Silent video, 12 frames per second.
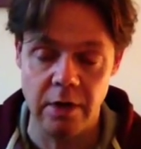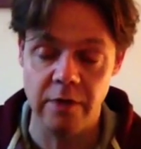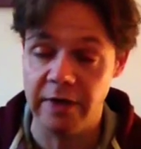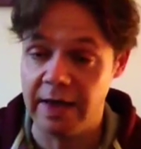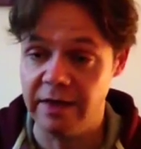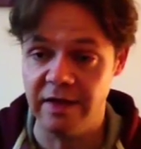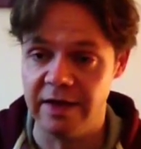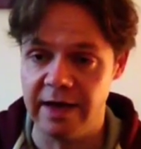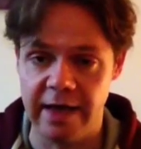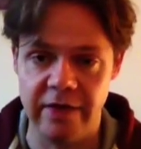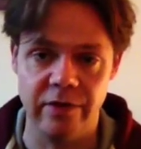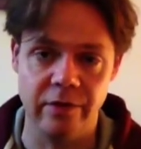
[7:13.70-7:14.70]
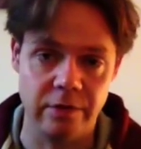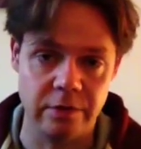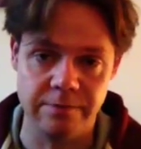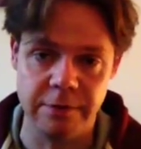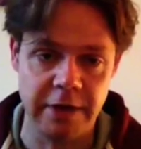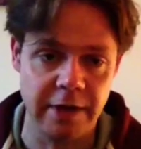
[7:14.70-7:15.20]
the internet,
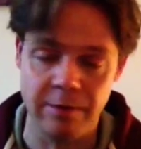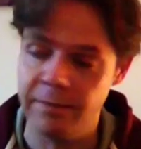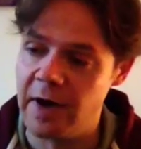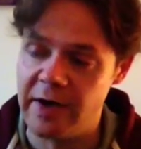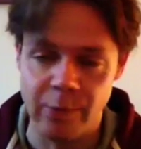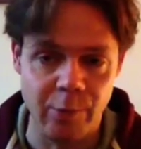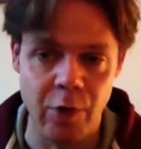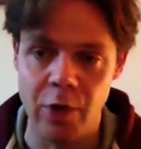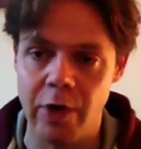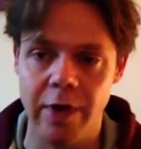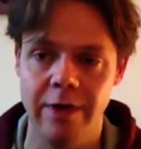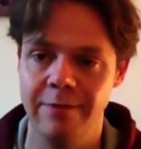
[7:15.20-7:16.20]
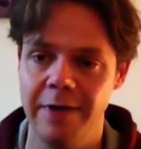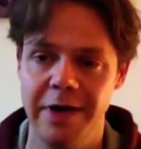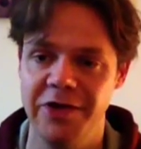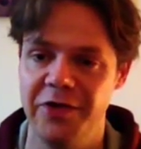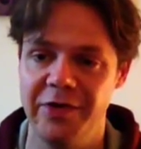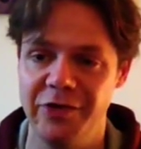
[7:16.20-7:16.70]
or, you know, buy the book, buy
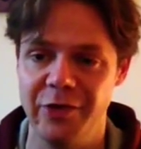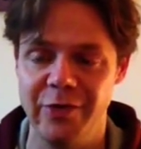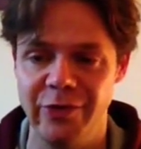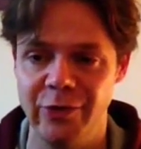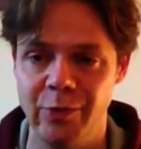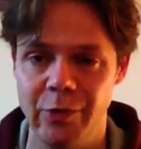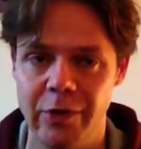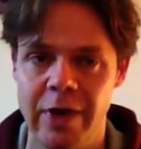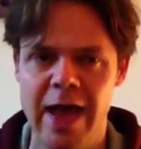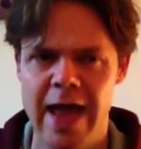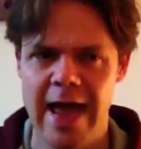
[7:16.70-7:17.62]
the transcription book.